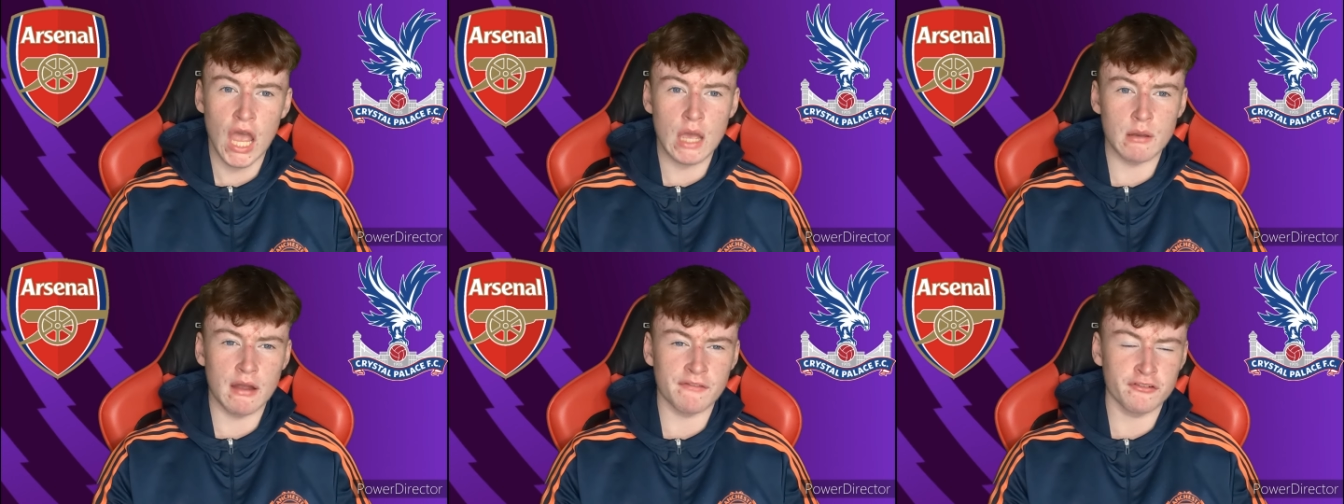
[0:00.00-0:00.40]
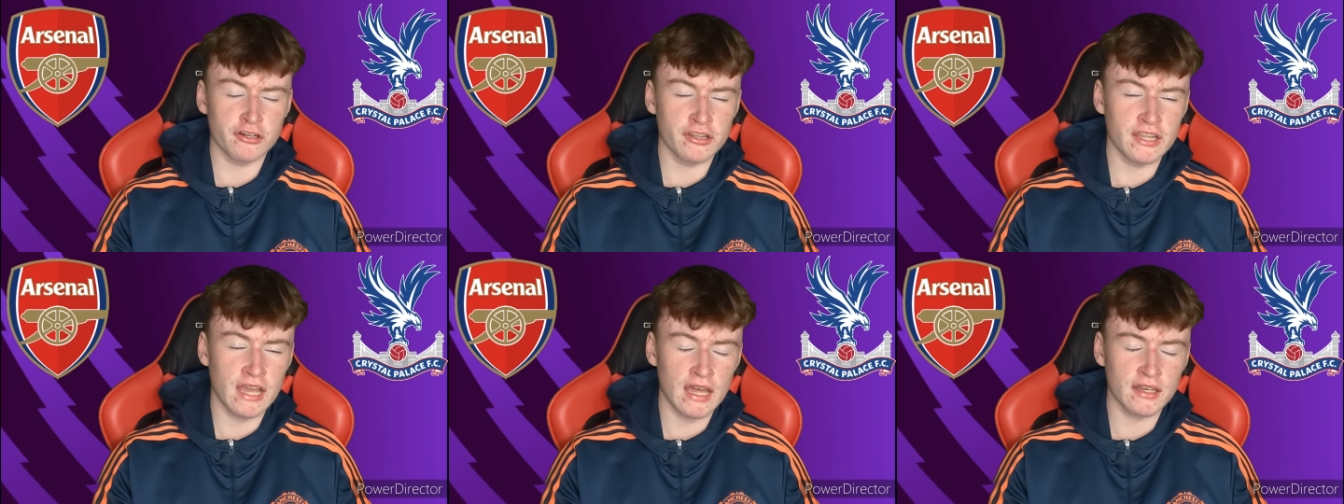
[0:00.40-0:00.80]
However,
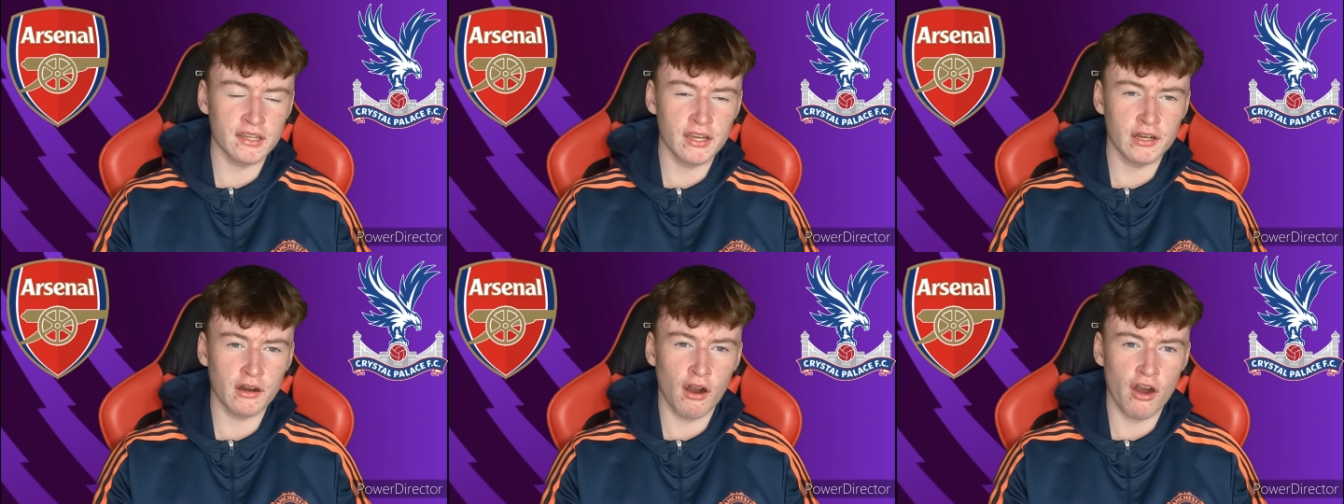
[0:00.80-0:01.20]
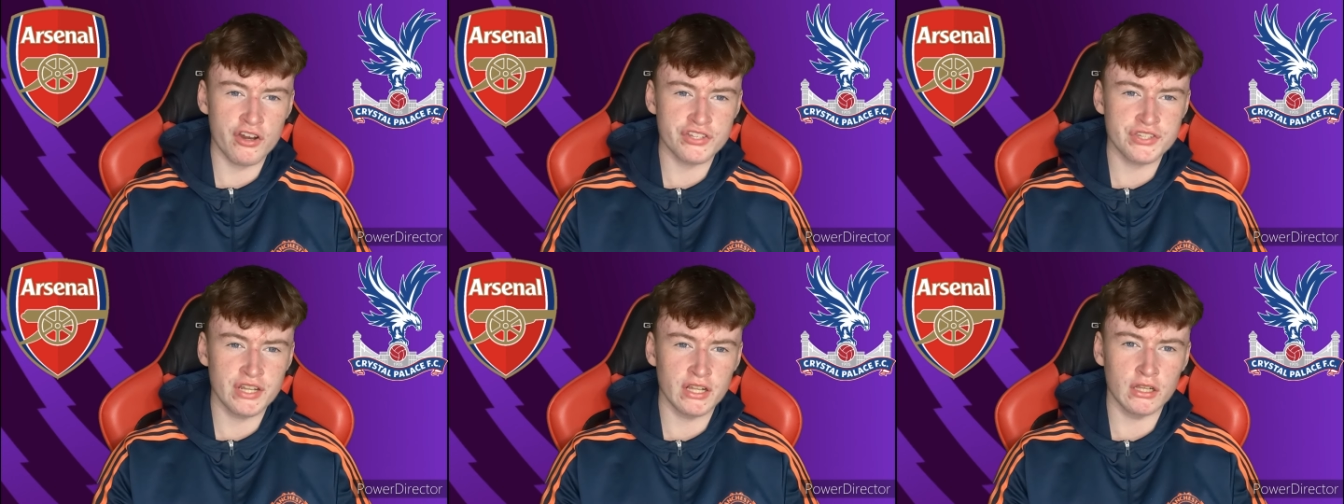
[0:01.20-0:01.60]
in the end here,
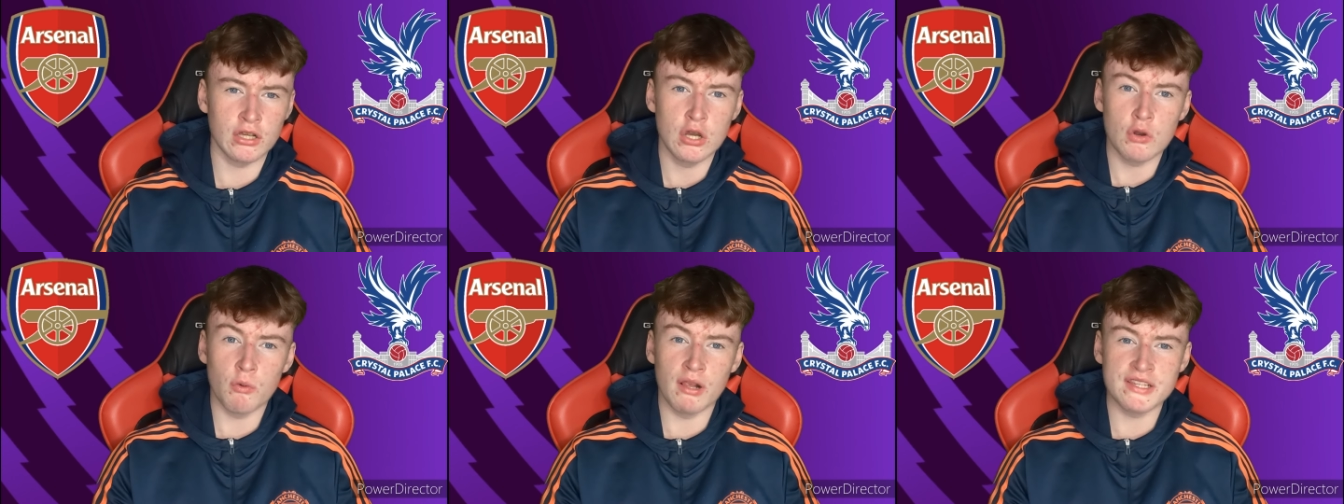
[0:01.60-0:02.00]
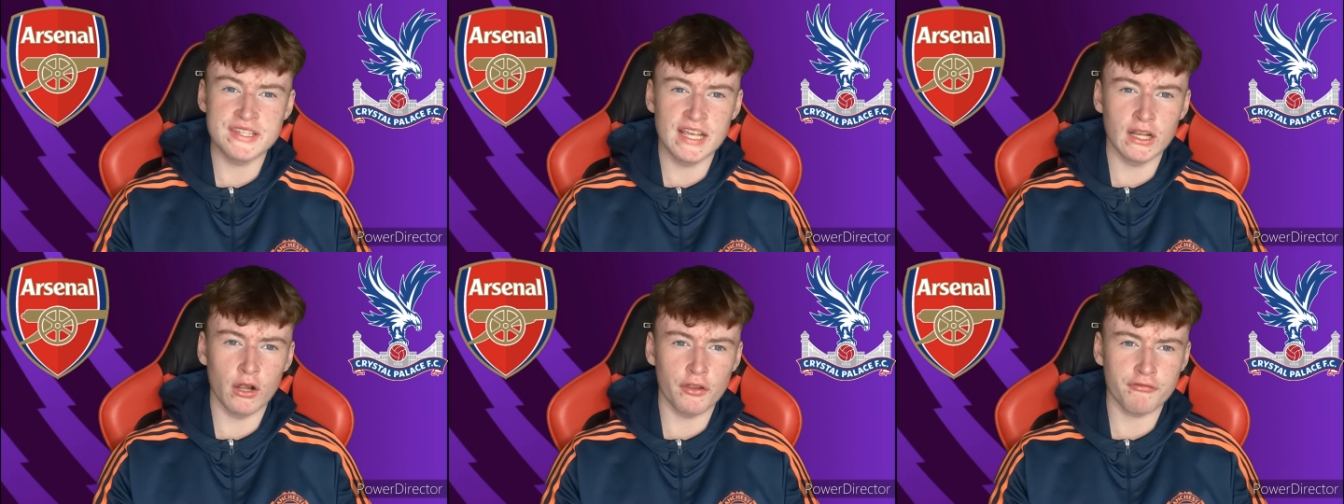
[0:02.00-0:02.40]
Arsenal will
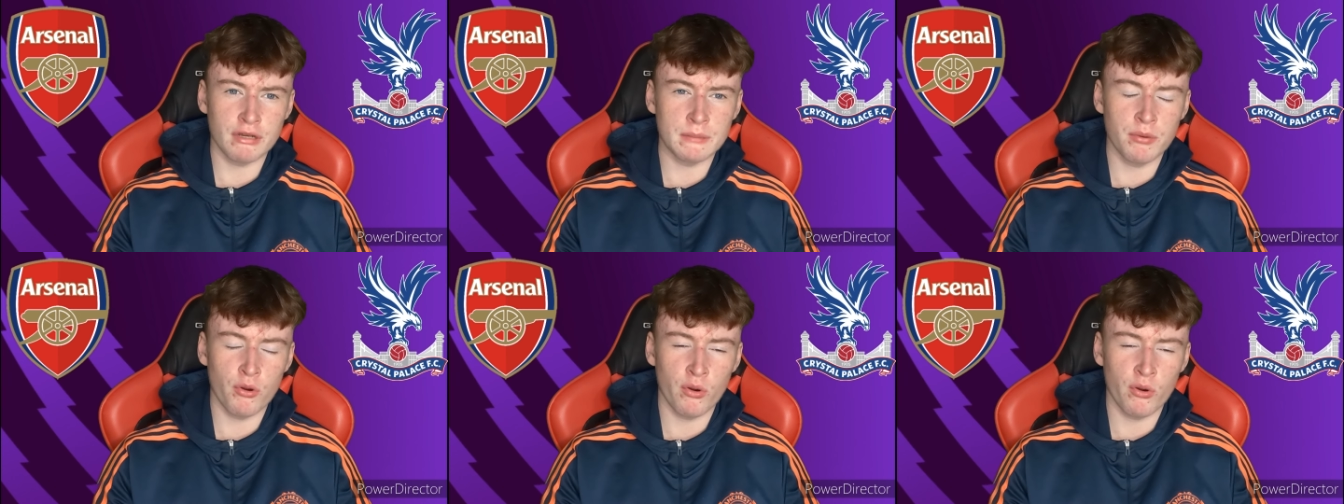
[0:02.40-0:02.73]
seal all three